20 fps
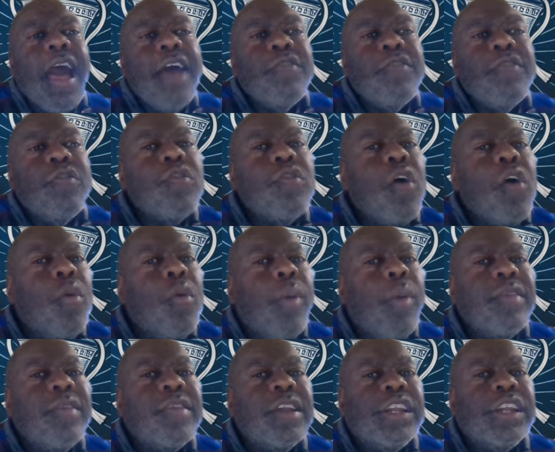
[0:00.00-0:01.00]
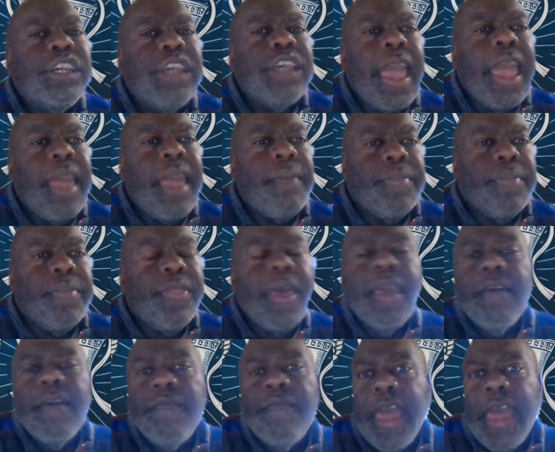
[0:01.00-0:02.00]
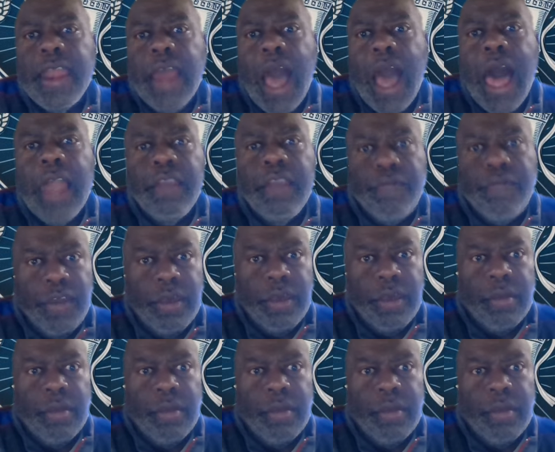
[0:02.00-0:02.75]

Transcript: who's always in shape. Think of Evander Holyfield.